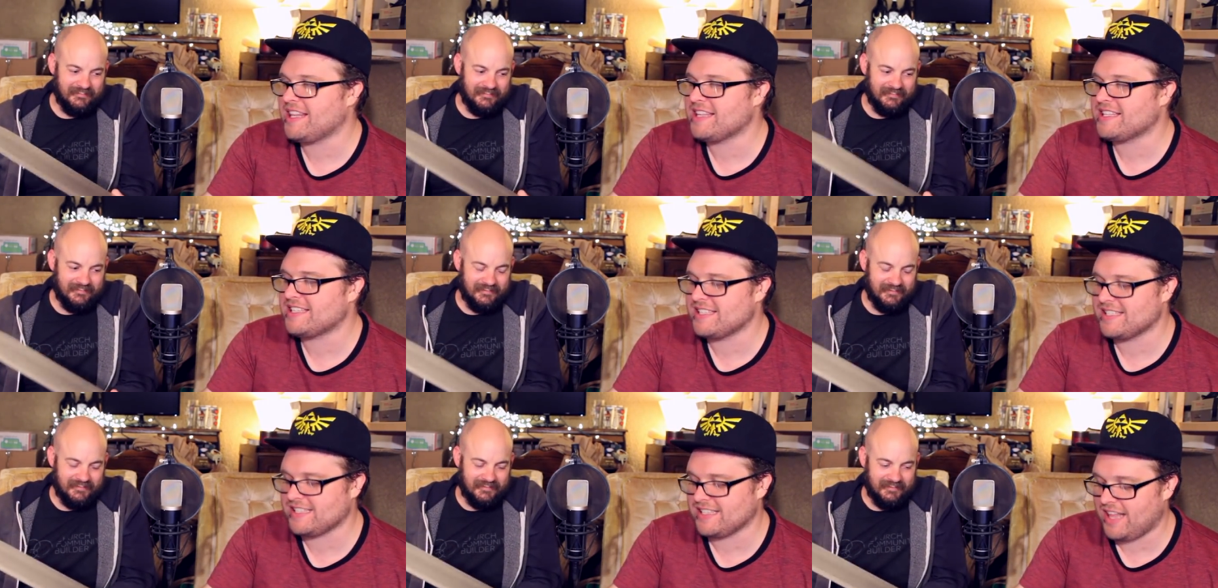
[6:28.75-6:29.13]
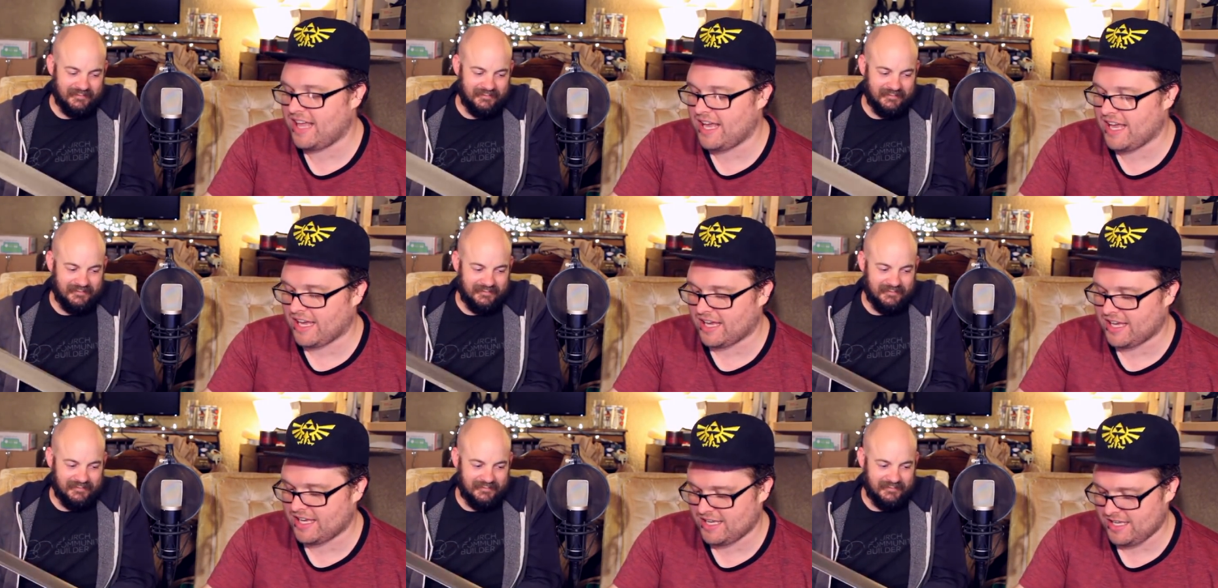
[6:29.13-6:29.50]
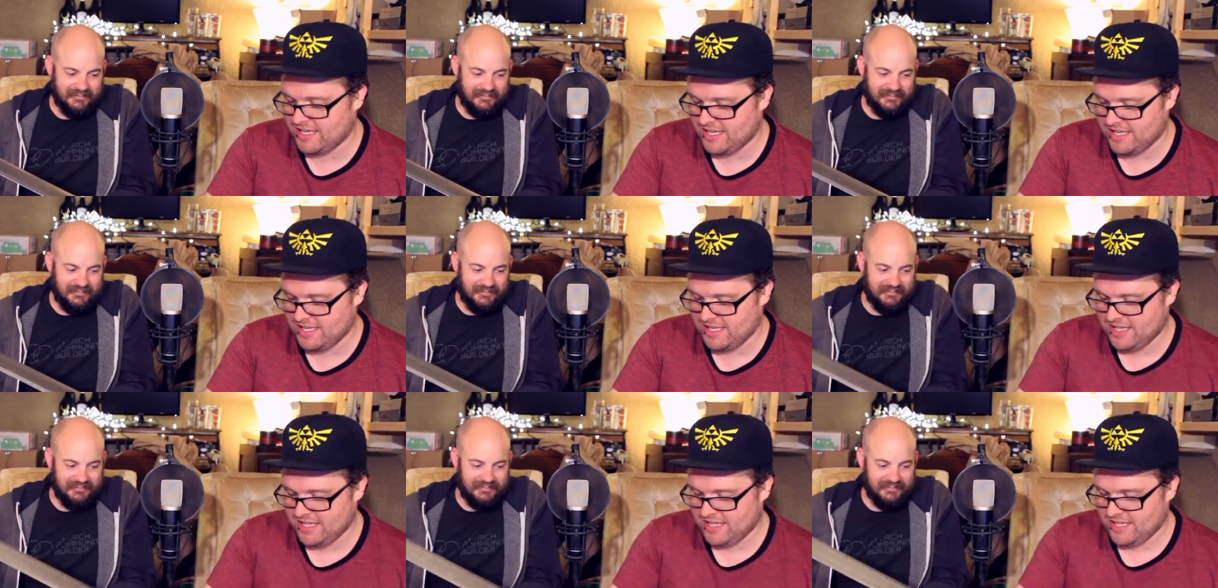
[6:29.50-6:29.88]
Speaker 1: This is like
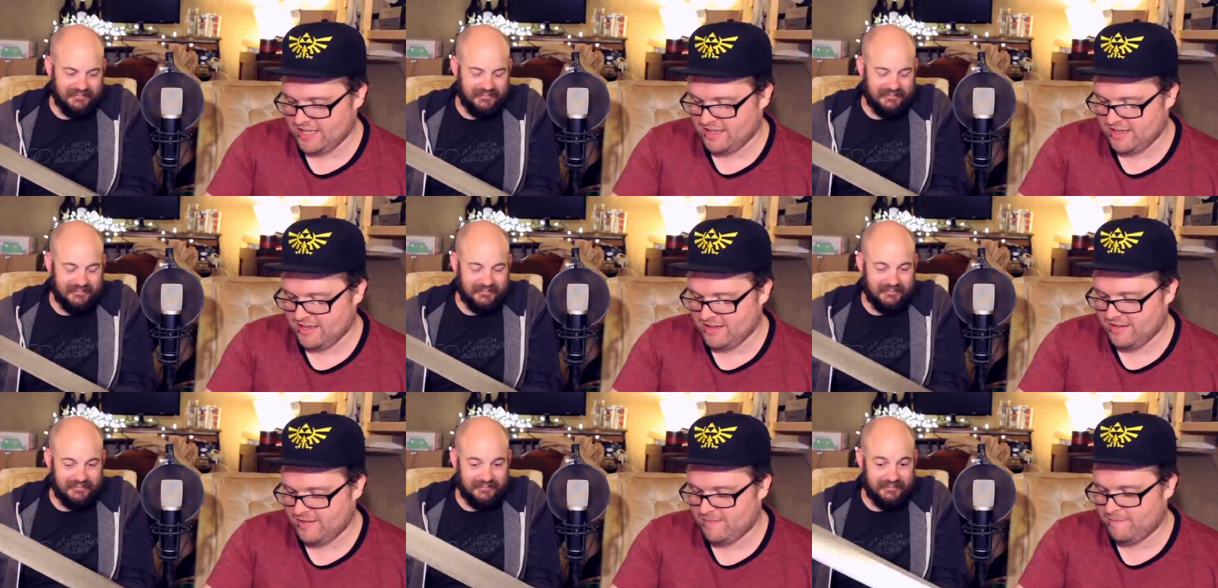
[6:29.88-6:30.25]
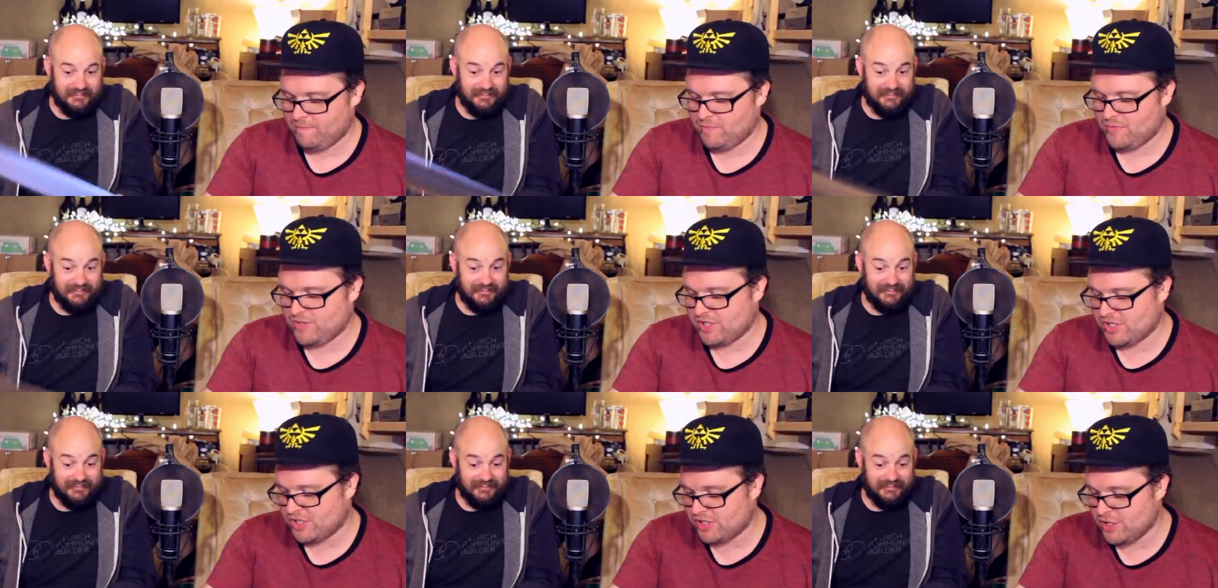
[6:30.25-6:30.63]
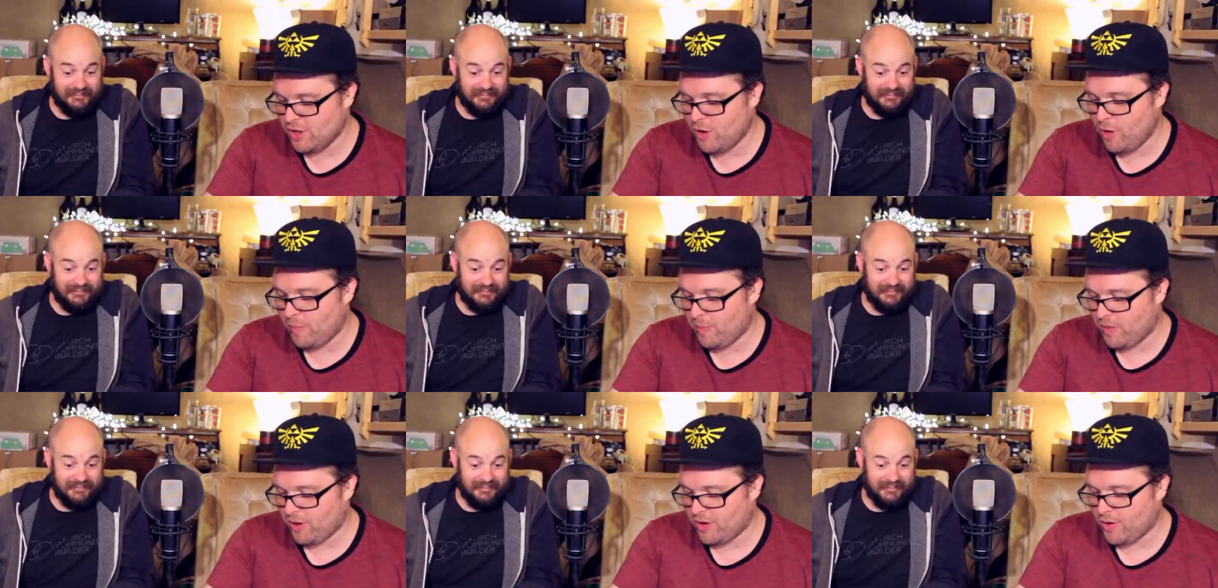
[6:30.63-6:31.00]

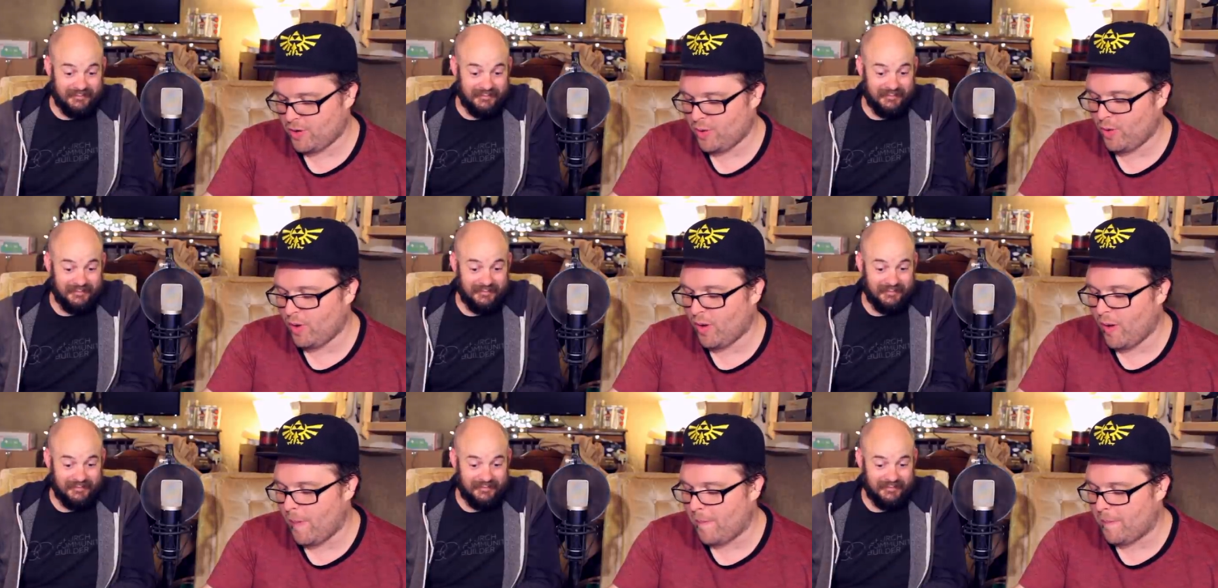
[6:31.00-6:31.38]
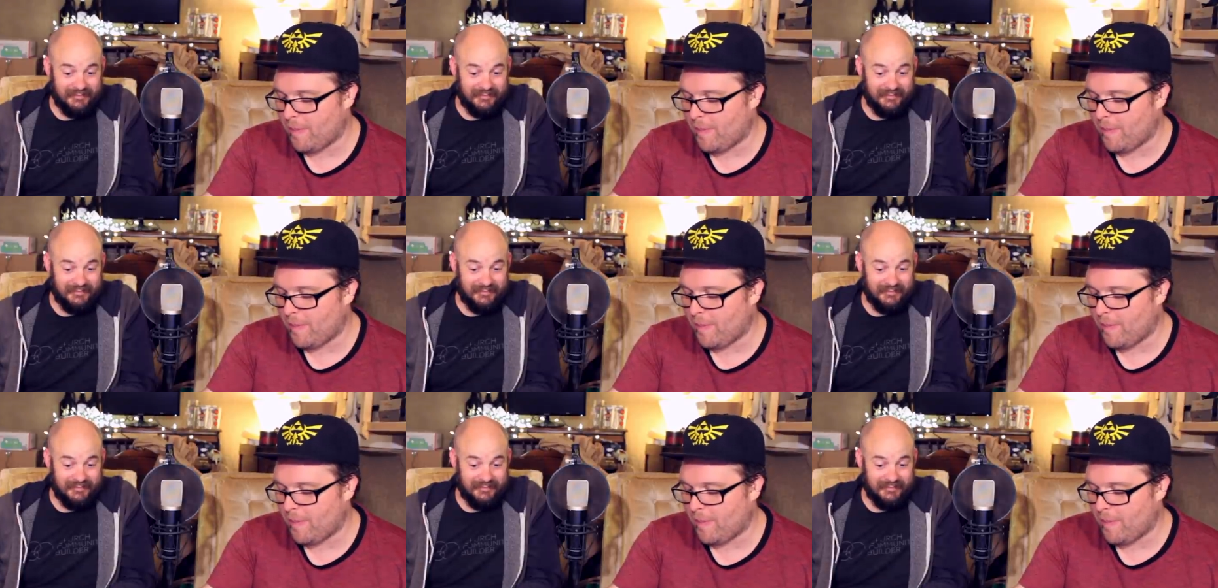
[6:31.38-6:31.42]
super cool,